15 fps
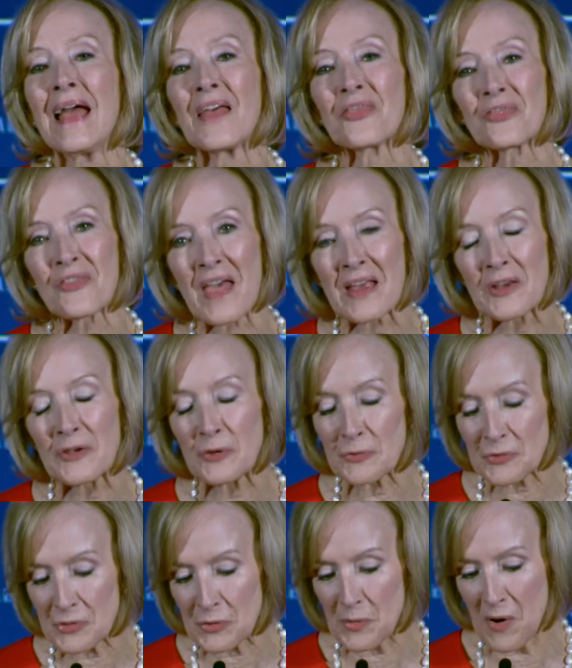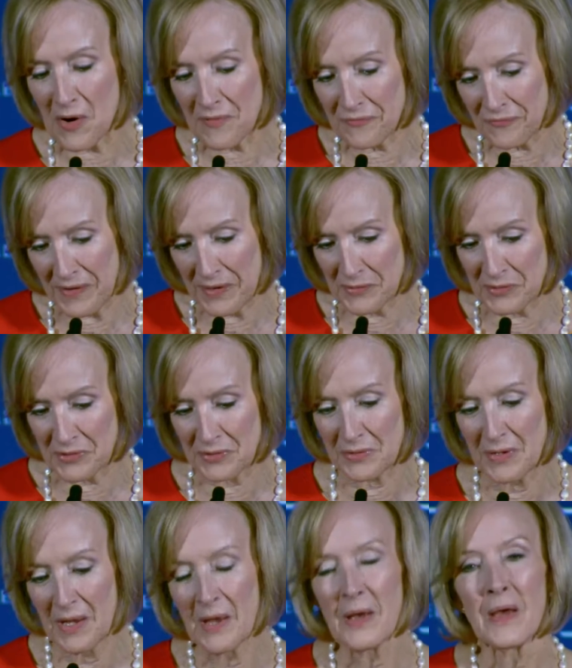and thank you to our founder,
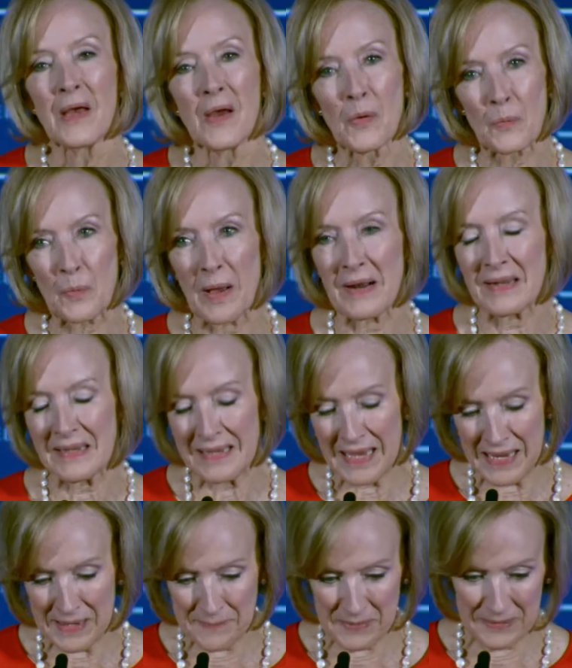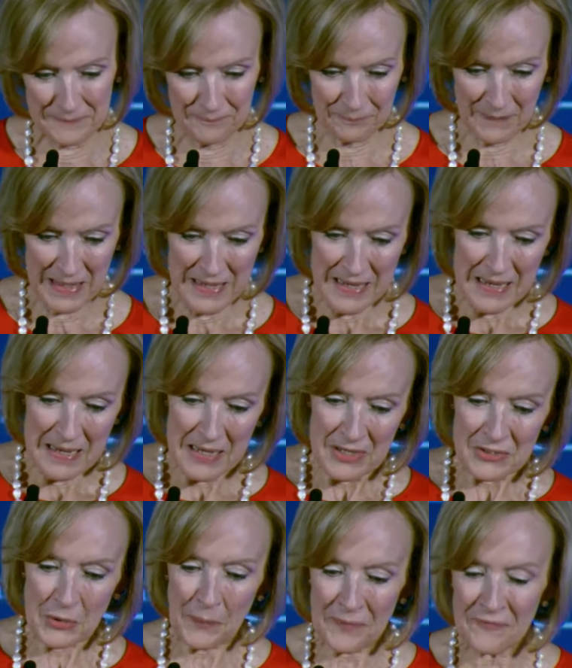Ronnie Heyman.
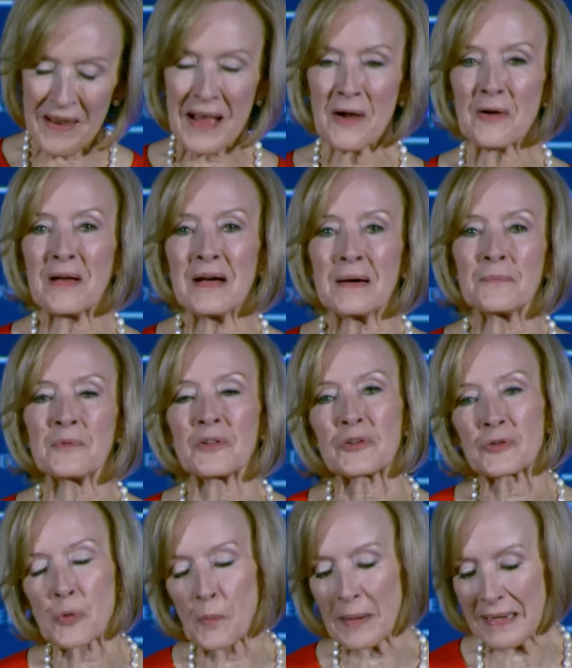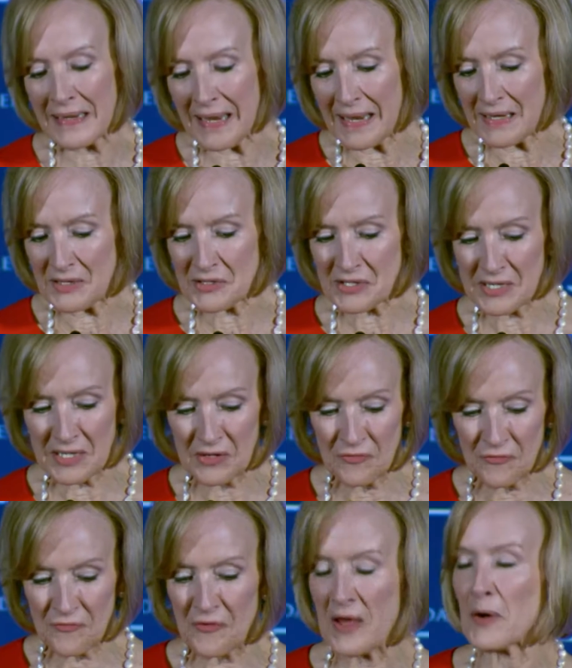So we've now come to the 2018
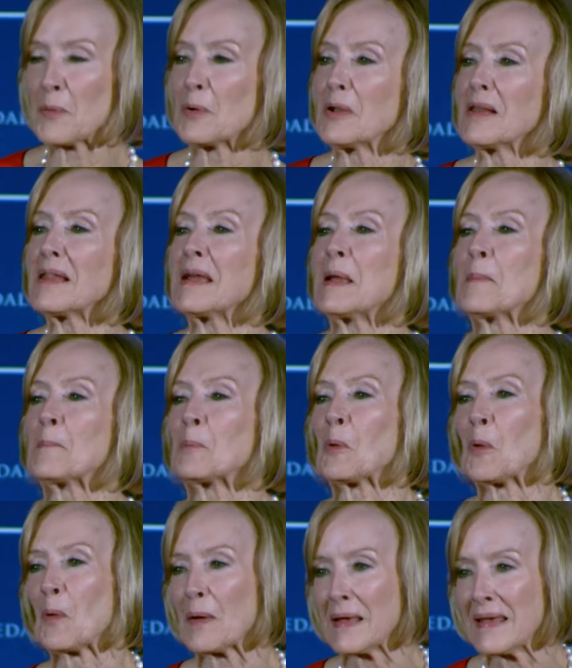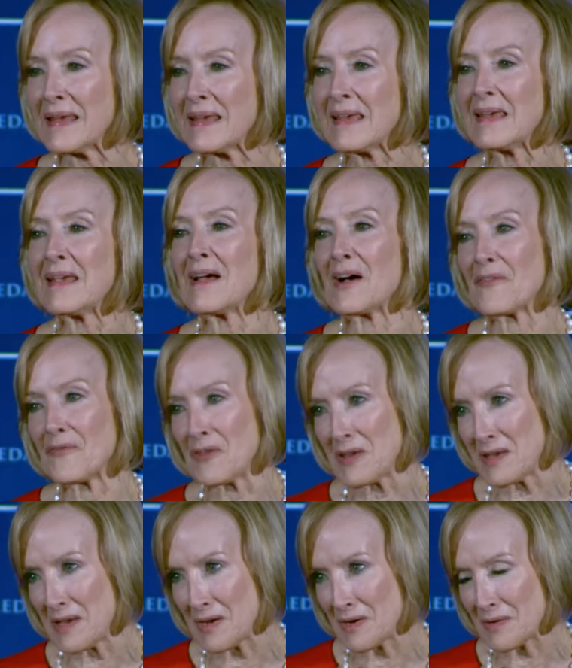Federal Employee of the
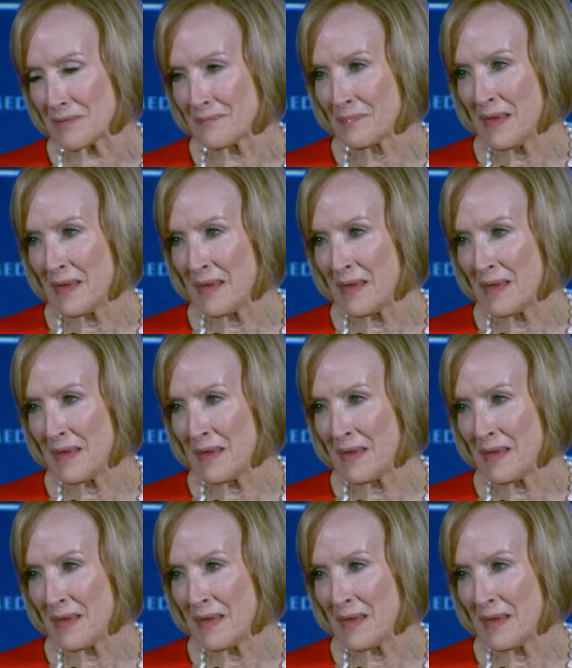Year.